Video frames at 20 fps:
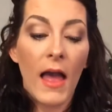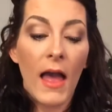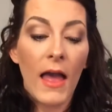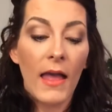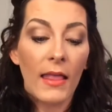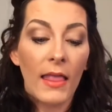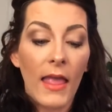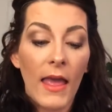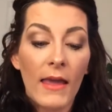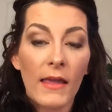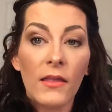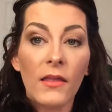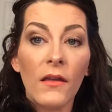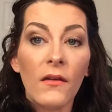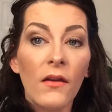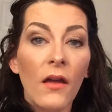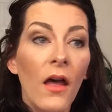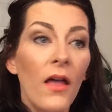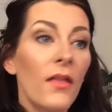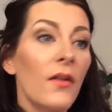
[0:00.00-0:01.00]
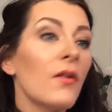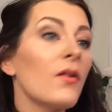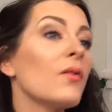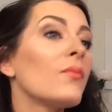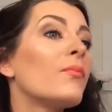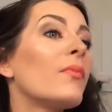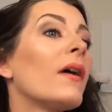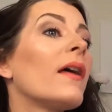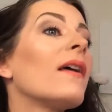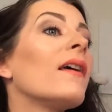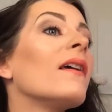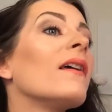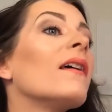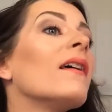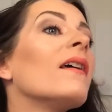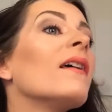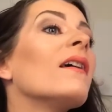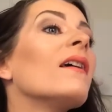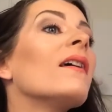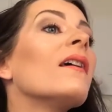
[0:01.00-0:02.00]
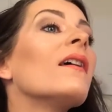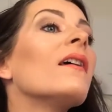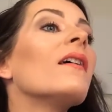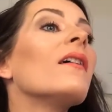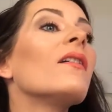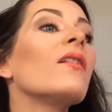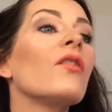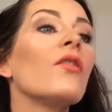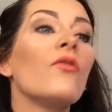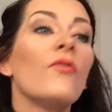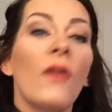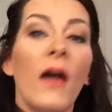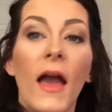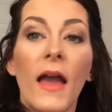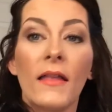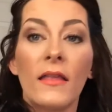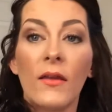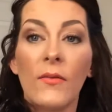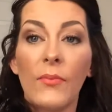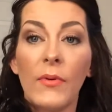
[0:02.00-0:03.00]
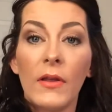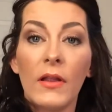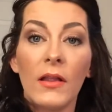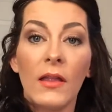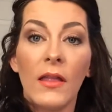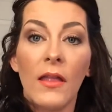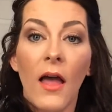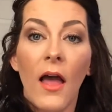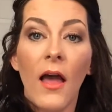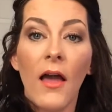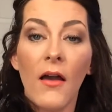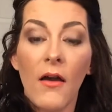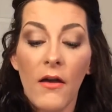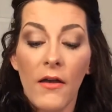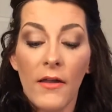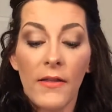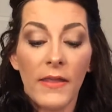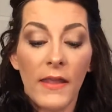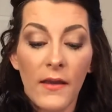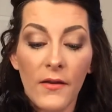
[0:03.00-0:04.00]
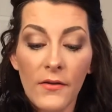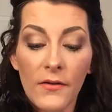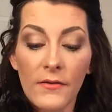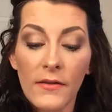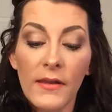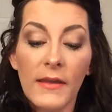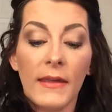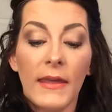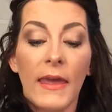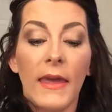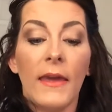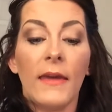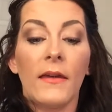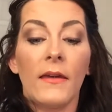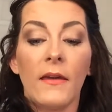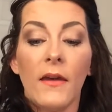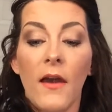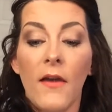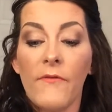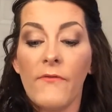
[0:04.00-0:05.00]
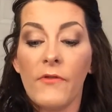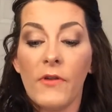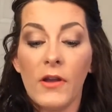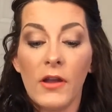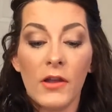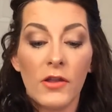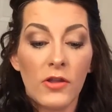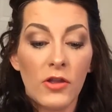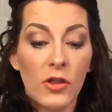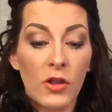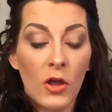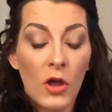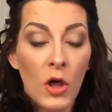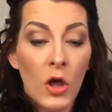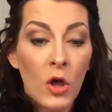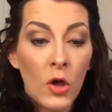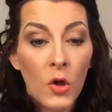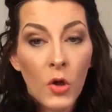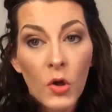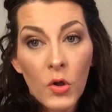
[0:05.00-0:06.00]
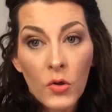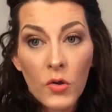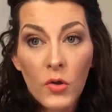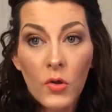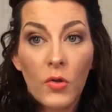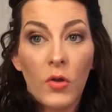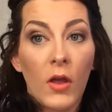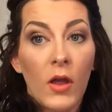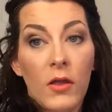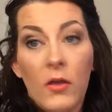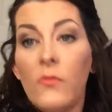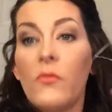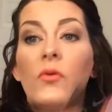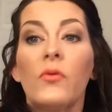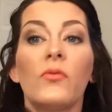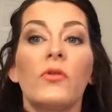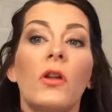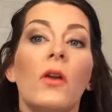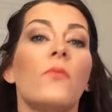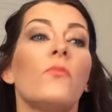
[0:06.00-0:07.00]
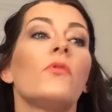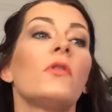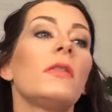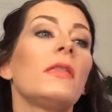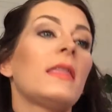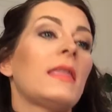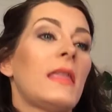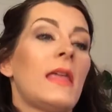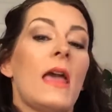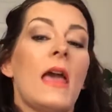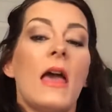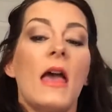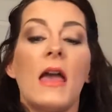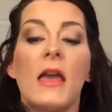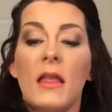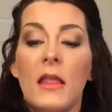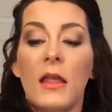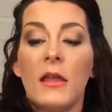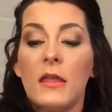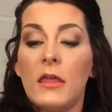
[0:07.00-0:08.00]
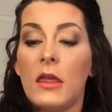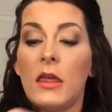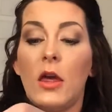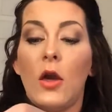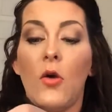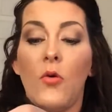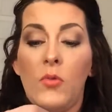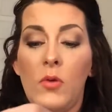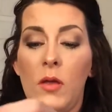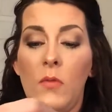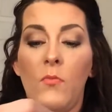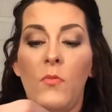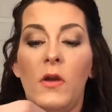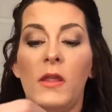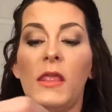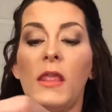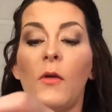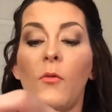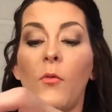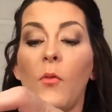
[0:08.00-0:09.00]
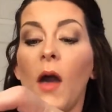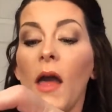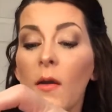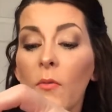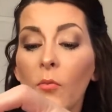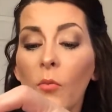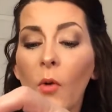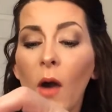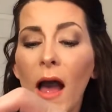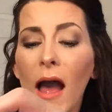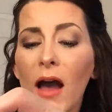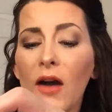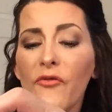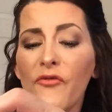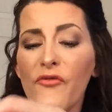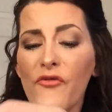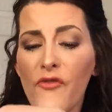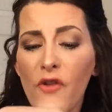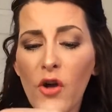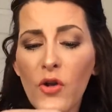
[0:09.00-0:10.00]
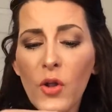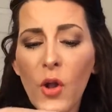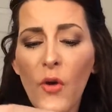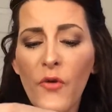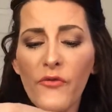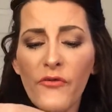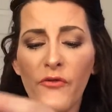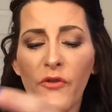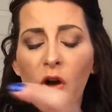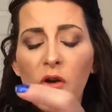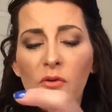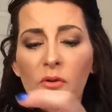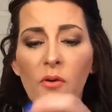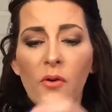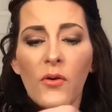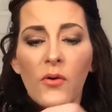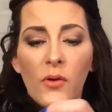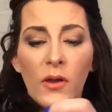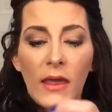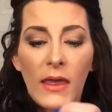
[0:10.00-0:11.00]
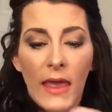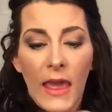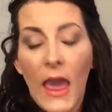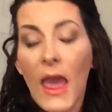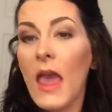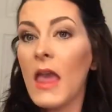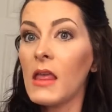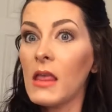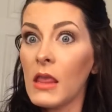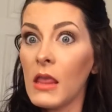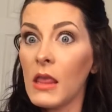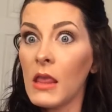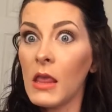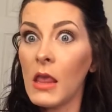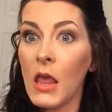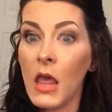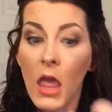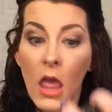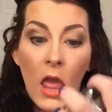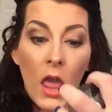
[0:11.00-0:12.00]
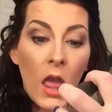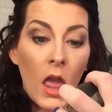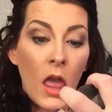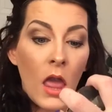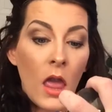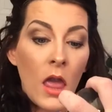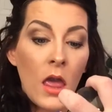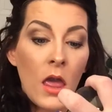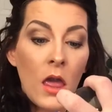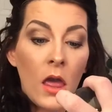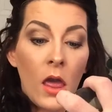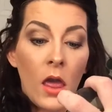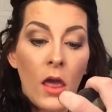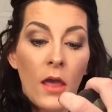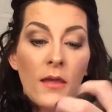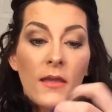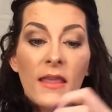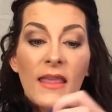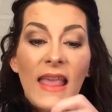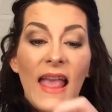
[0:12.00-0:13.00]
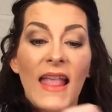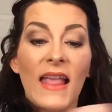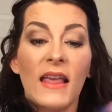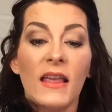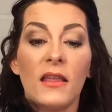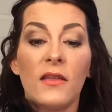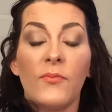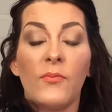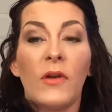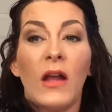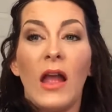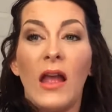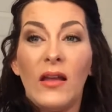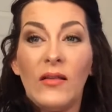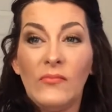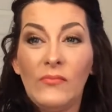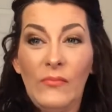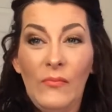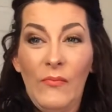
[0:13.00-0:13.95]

I like the color, but you had to put a lot on there to get coverage. So now that we're done with that, let's go in with the Wet n Wild Photo Focus Setting Spray.